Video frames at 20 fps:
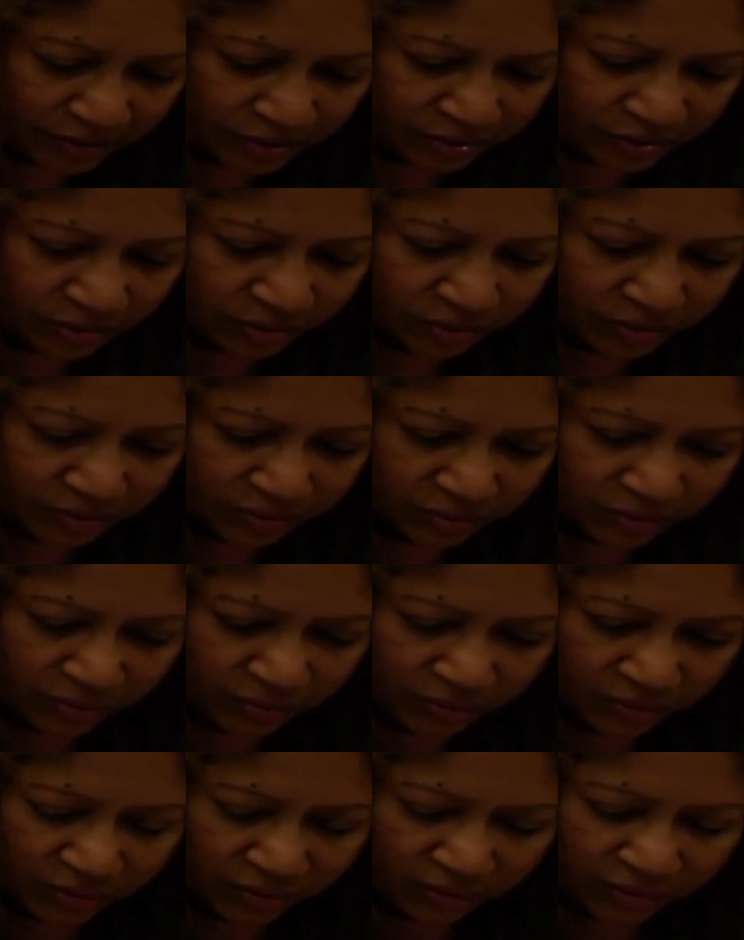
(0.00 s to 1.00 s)

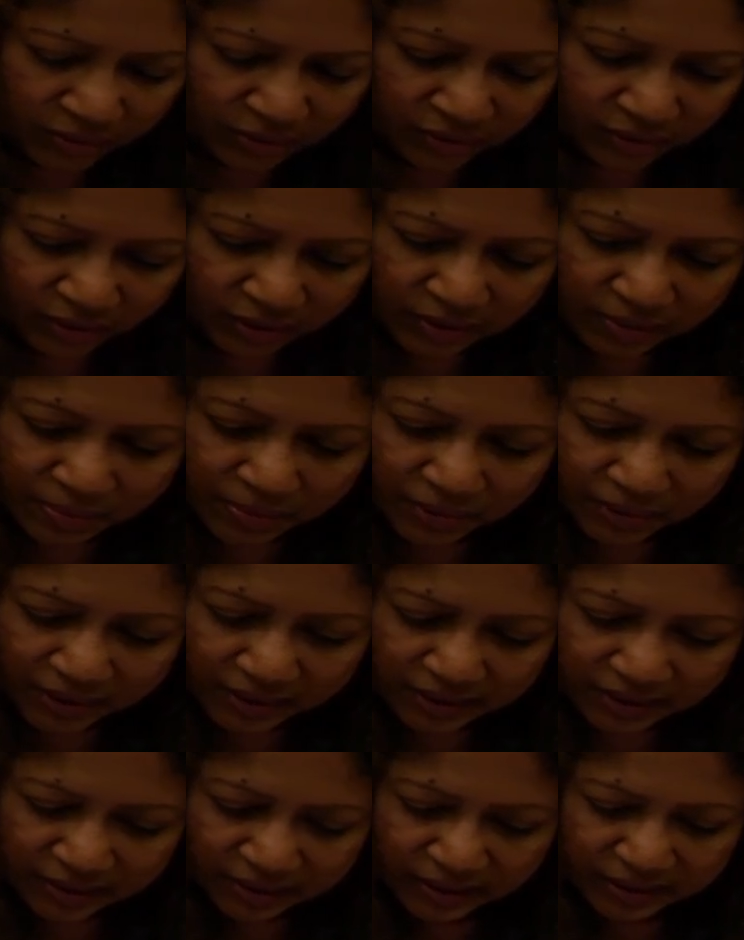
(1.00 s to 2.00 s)
2
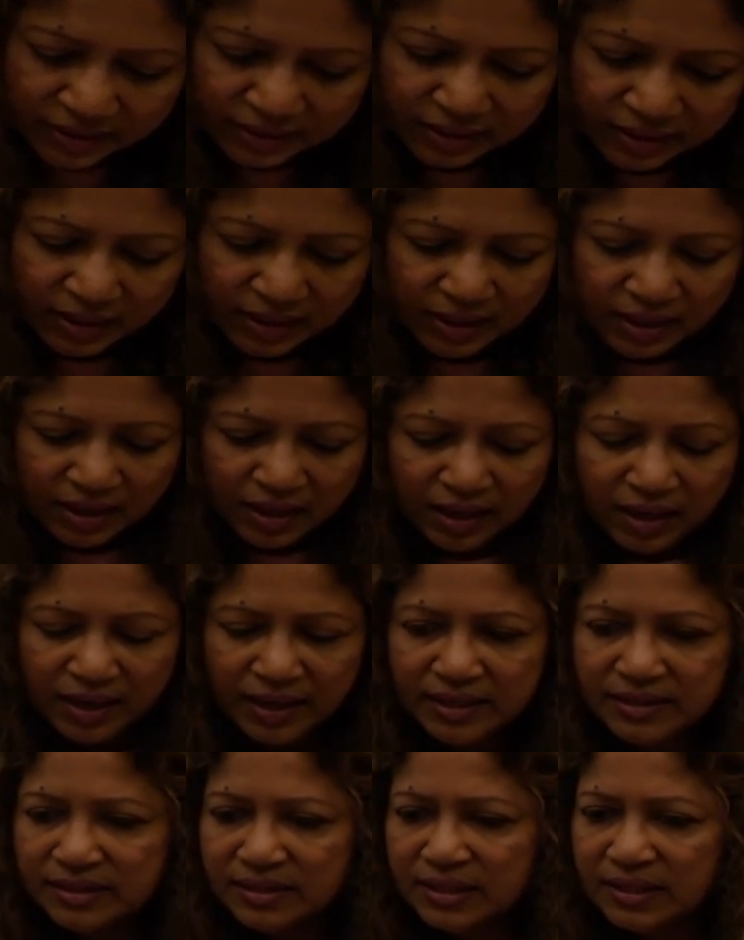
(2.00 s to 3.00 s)
non-bonded
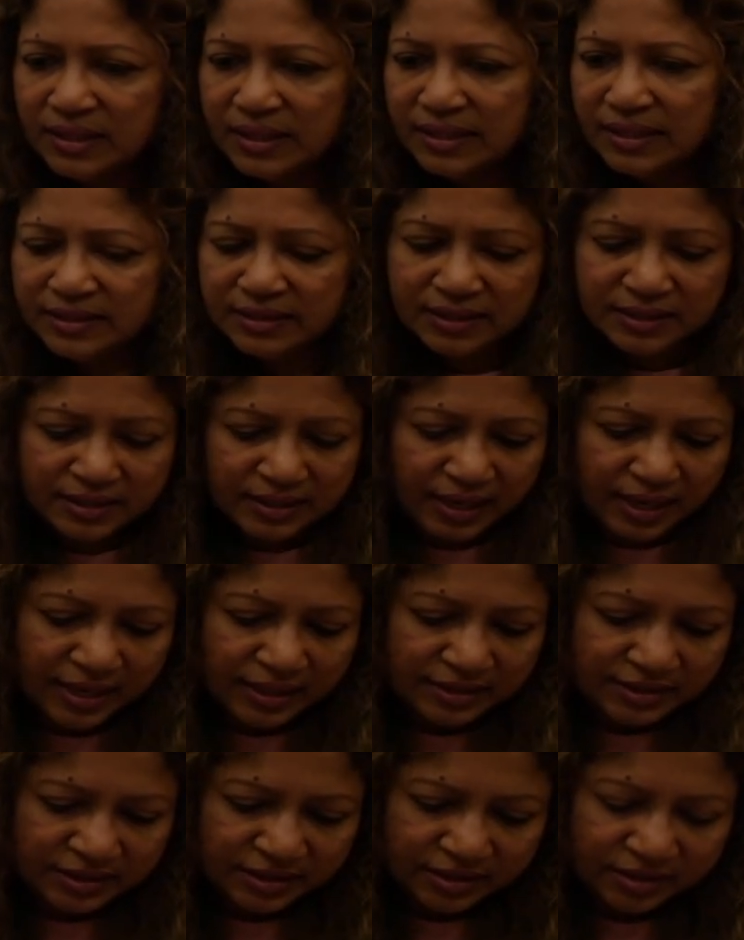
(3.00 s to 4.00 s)
isolated
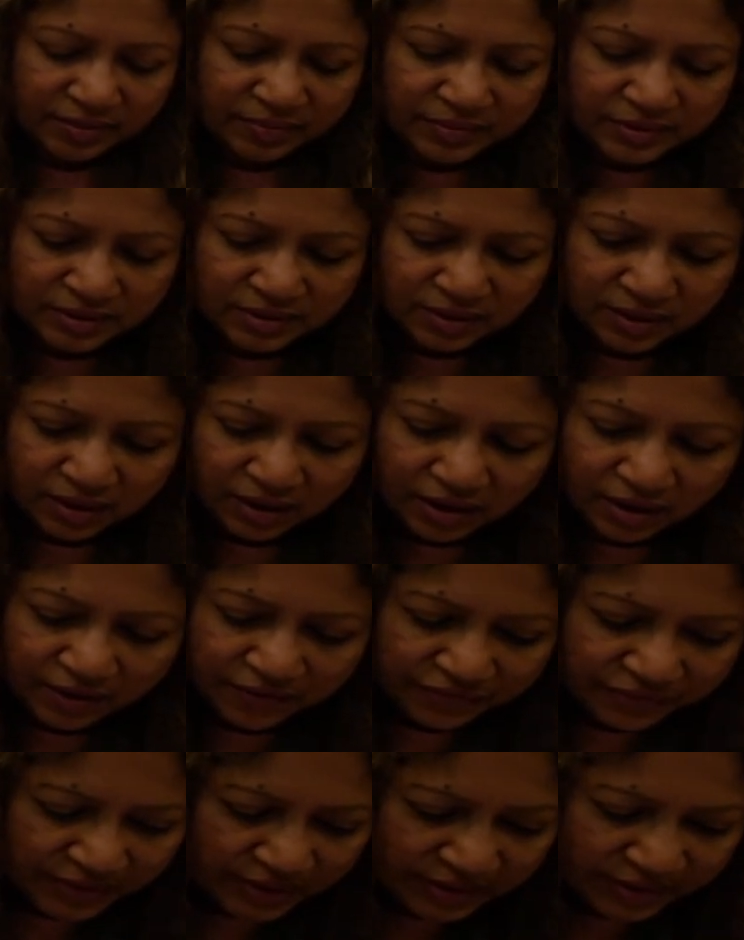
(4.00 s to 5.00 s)
atoms
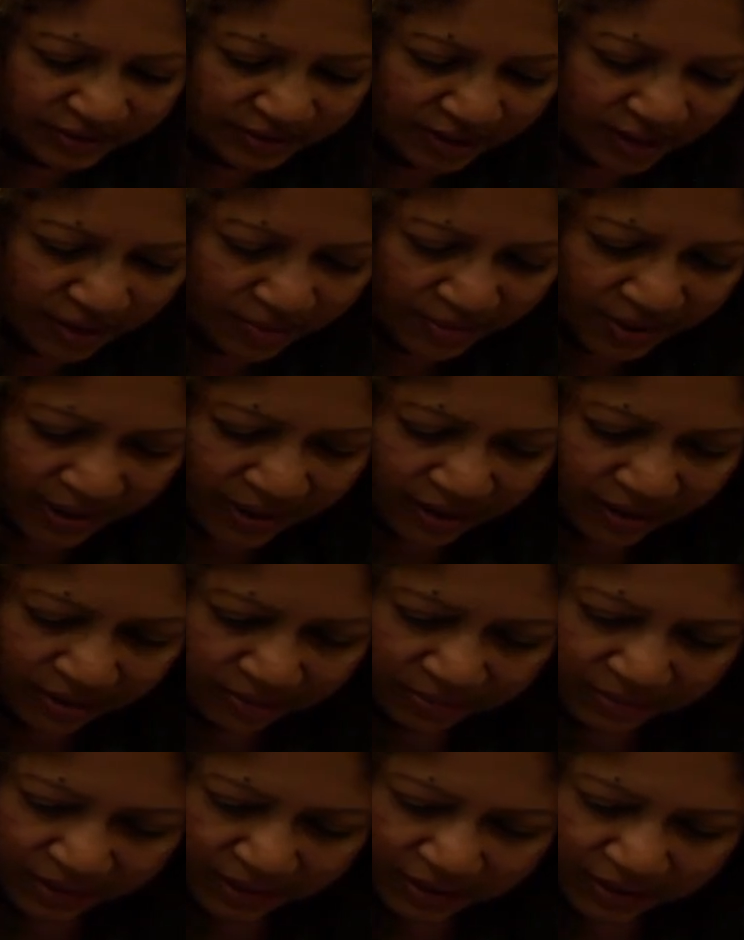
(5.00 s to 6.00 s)
of the same
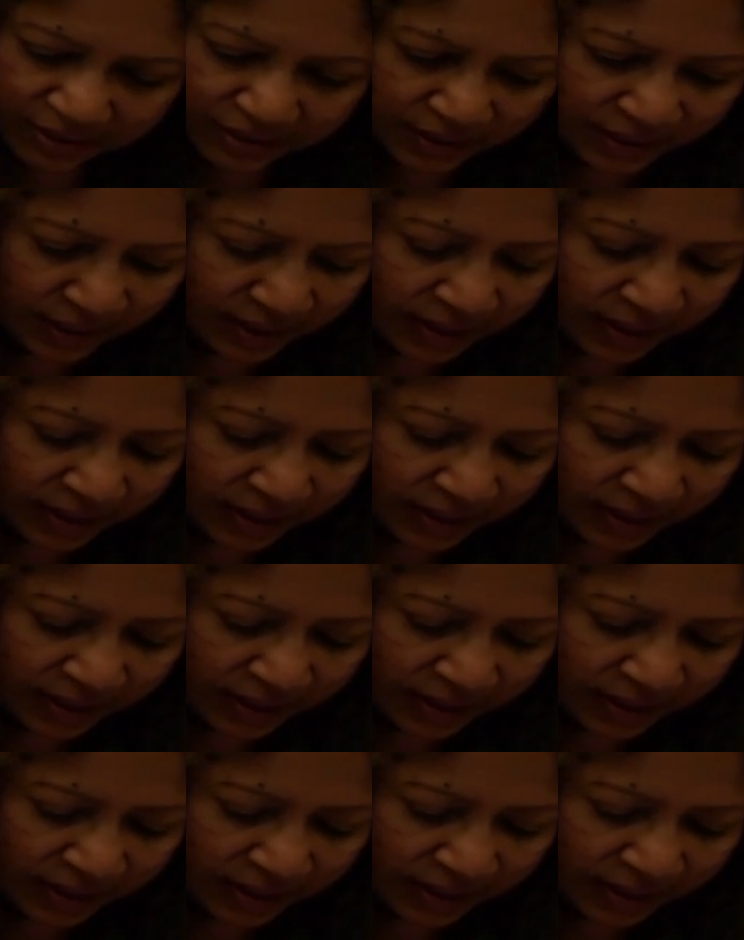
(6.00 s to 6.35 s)
element